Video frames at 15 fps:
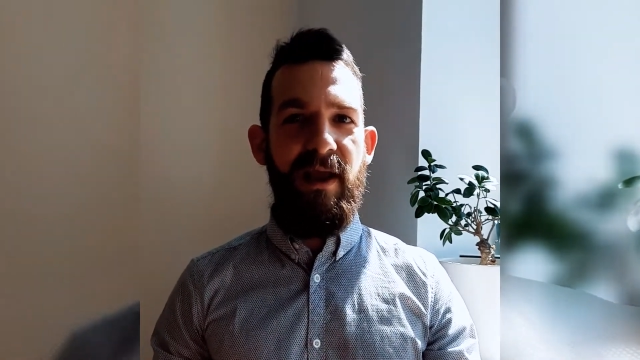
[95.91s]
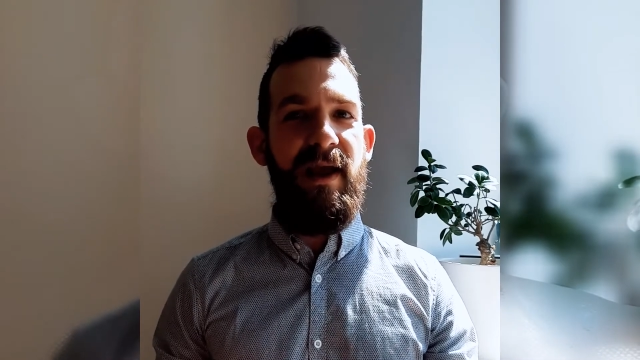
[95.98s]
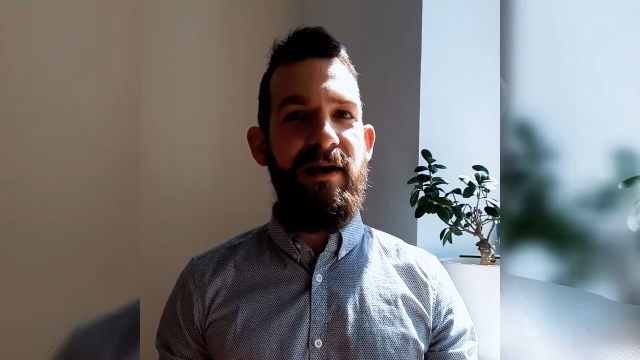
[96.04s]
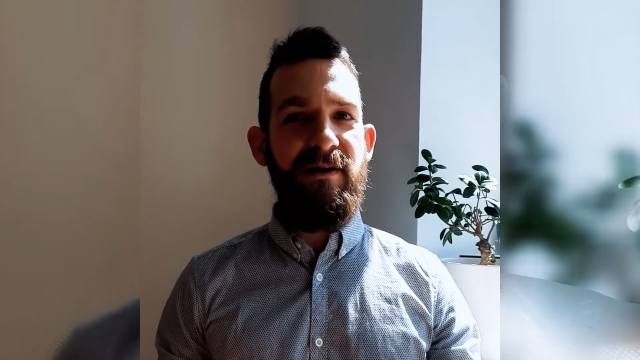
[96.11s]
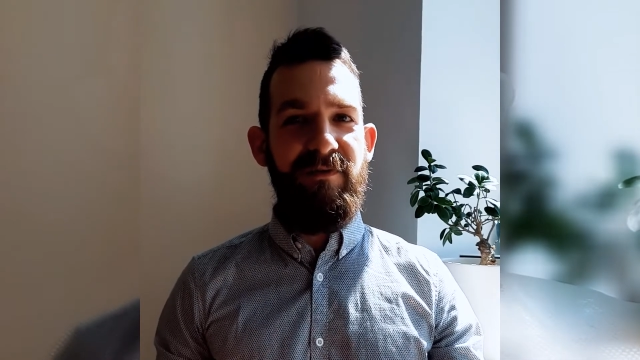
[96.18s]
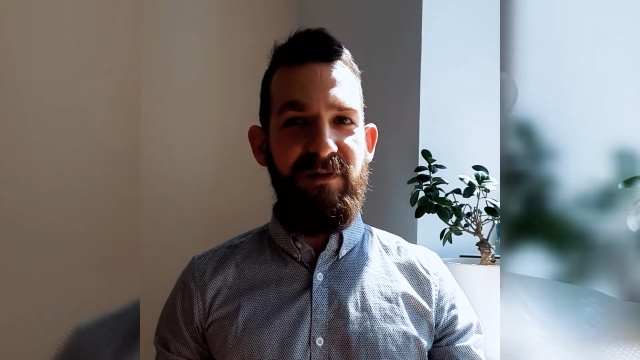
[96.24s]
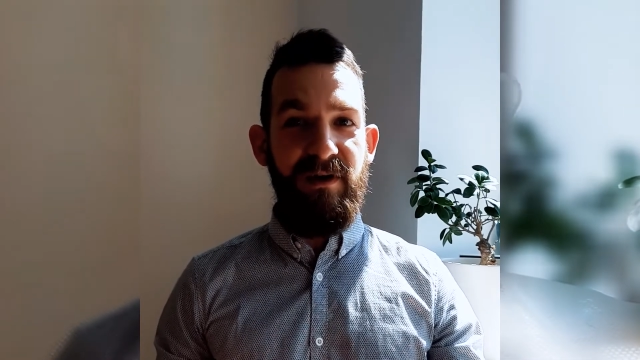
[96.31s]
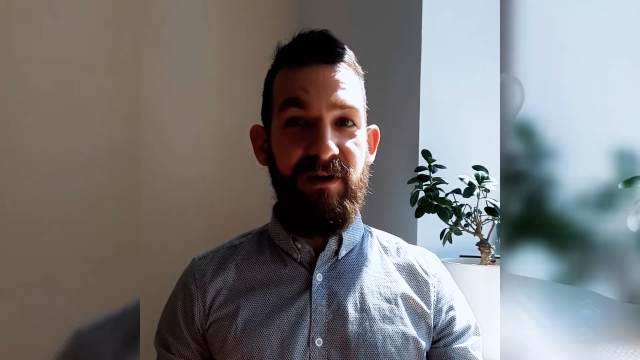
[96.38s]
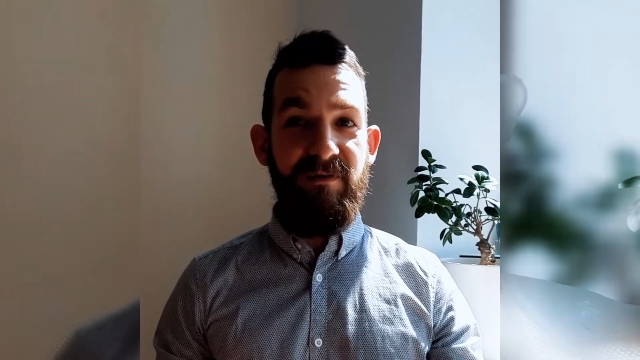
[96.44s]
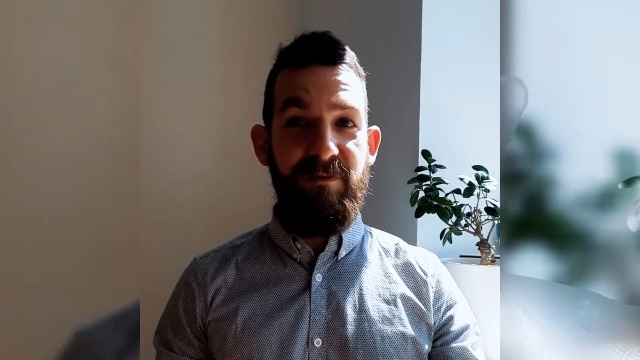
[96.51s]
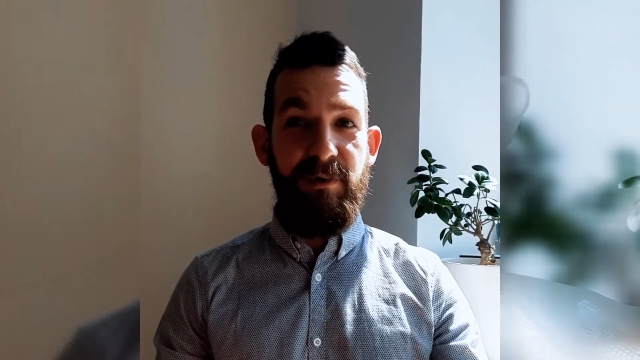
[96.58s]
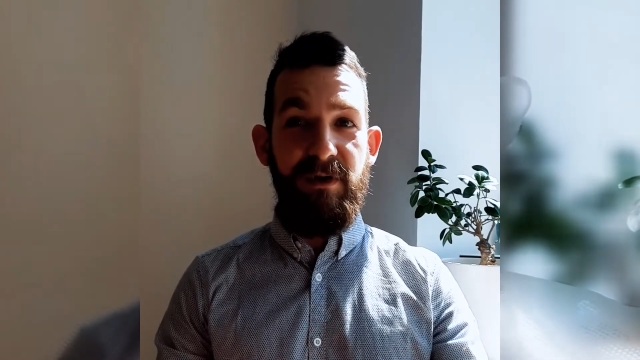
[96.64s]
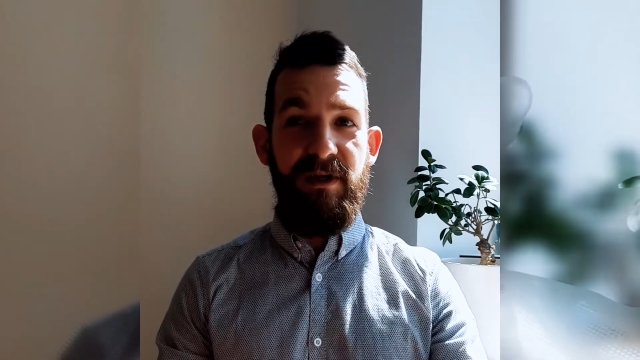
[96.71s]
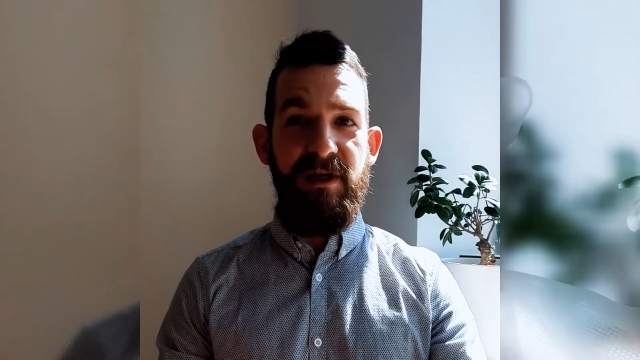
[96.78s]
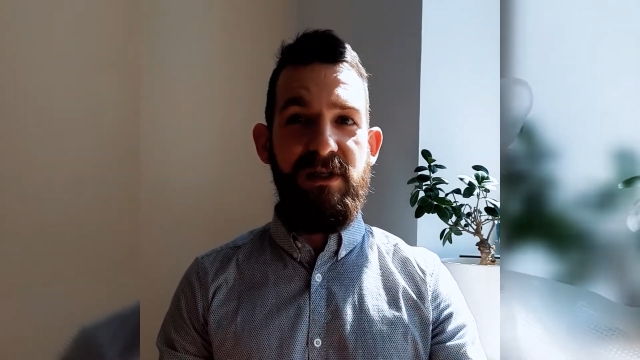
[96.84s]
and a flood of
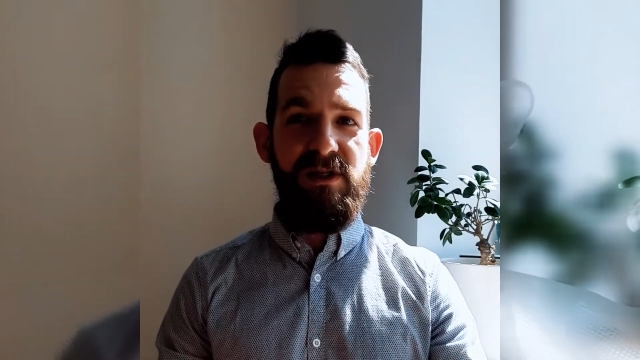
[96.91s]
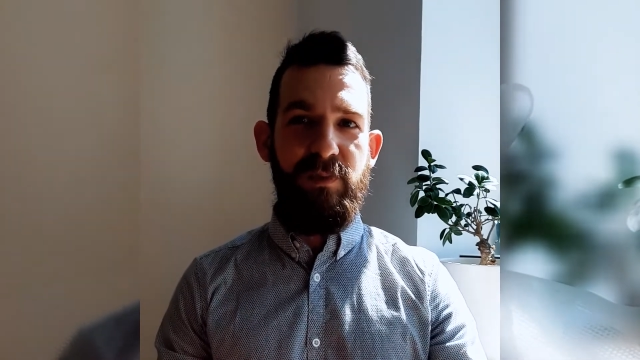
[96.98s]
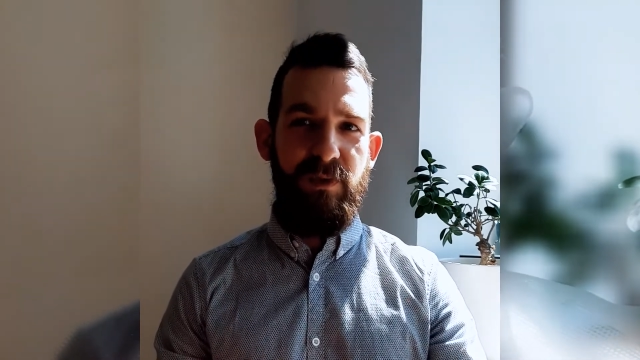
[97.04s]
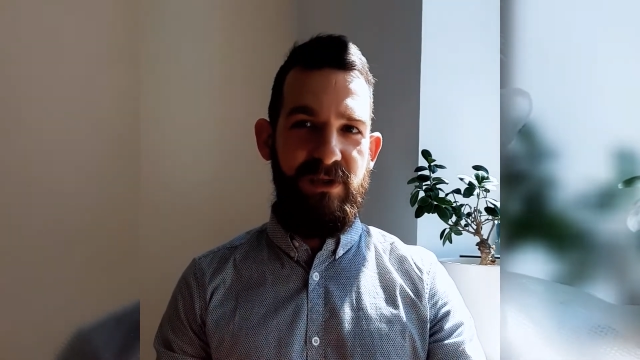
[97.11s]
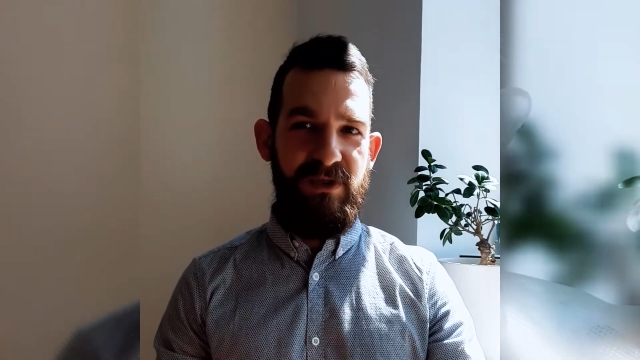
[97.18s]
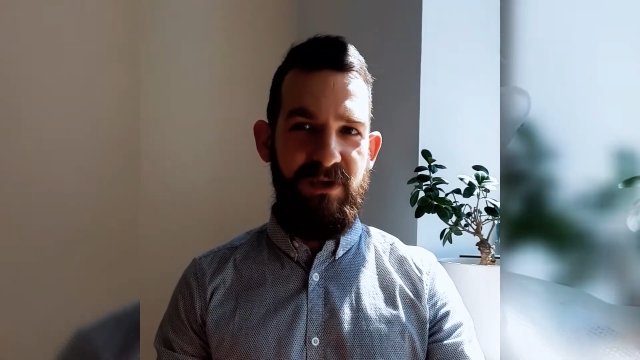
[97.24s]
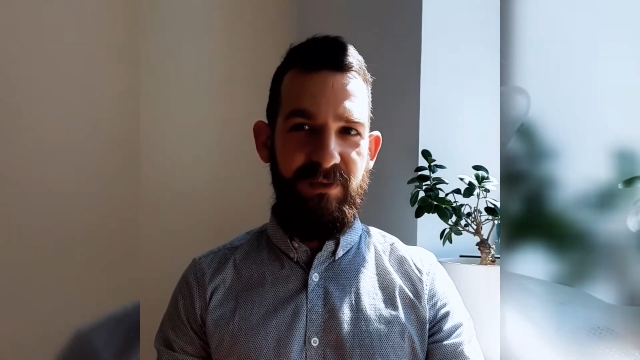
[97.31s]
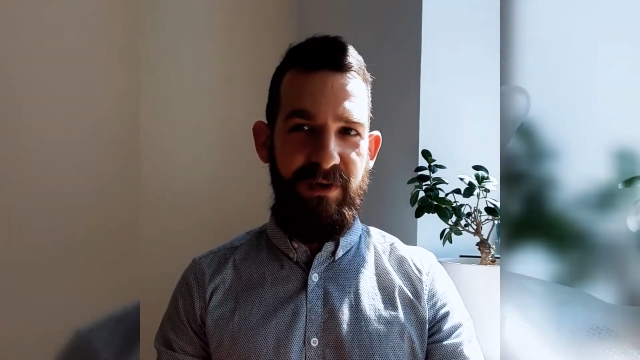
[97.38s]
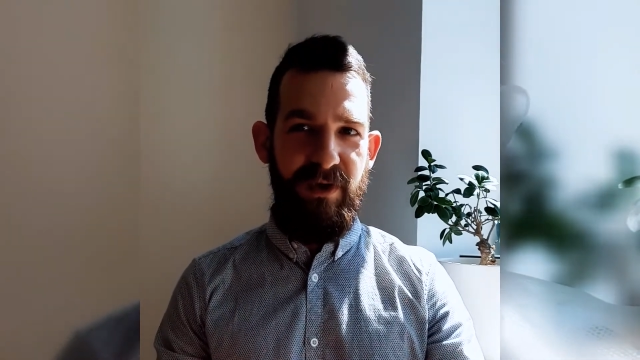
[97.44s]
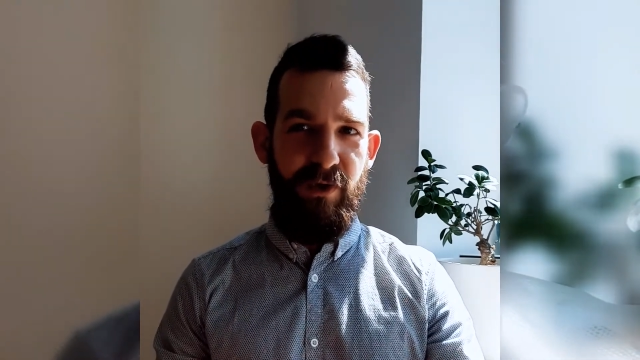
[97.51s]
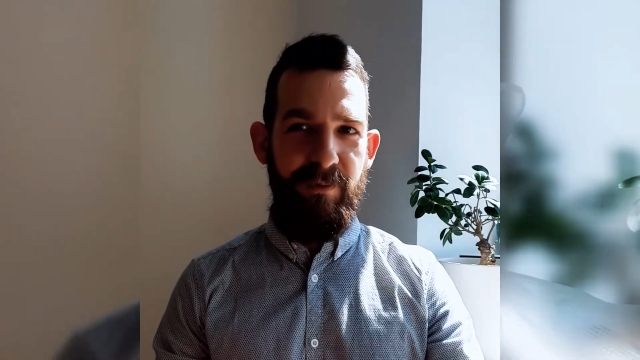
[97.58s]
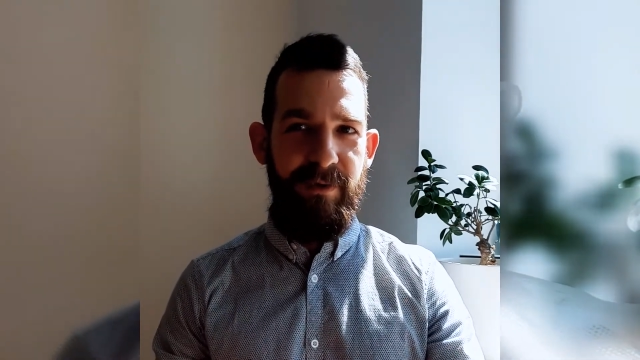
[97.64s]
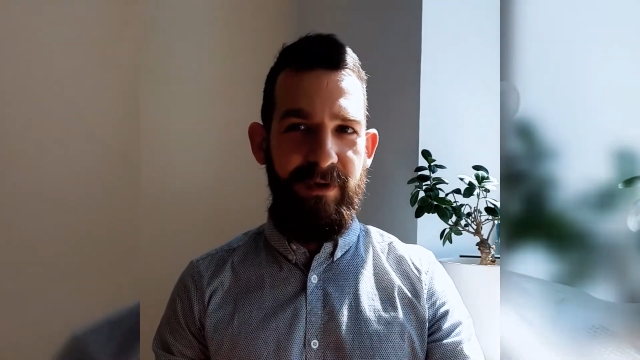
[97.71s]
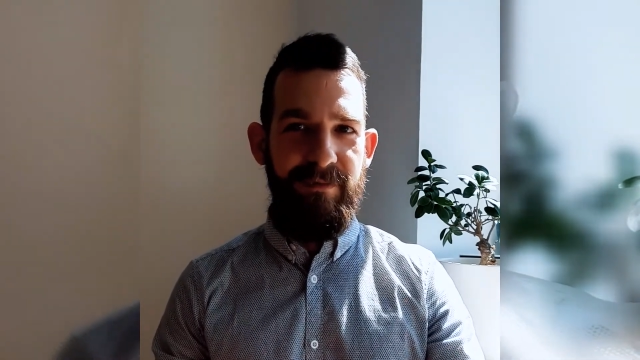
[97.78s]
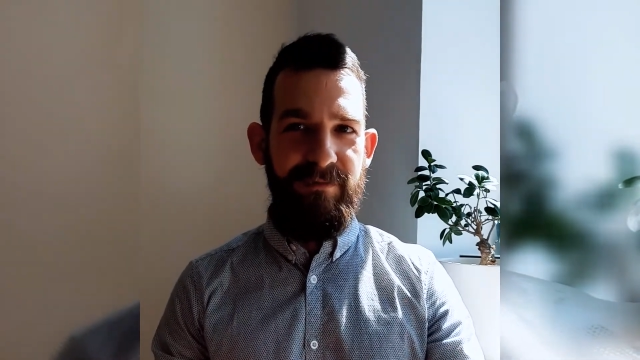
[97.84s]
bookings once you
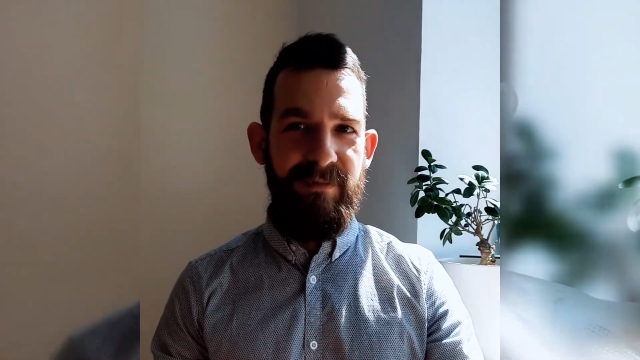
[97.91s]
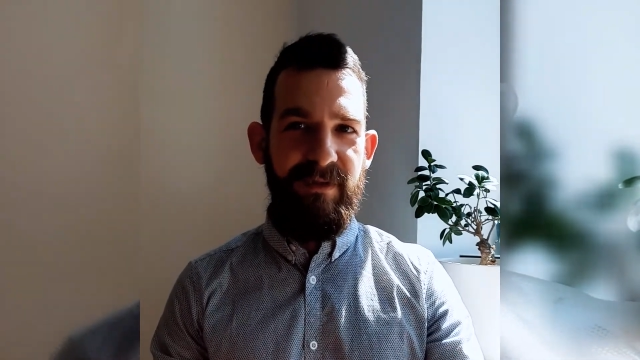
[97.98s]
reopen.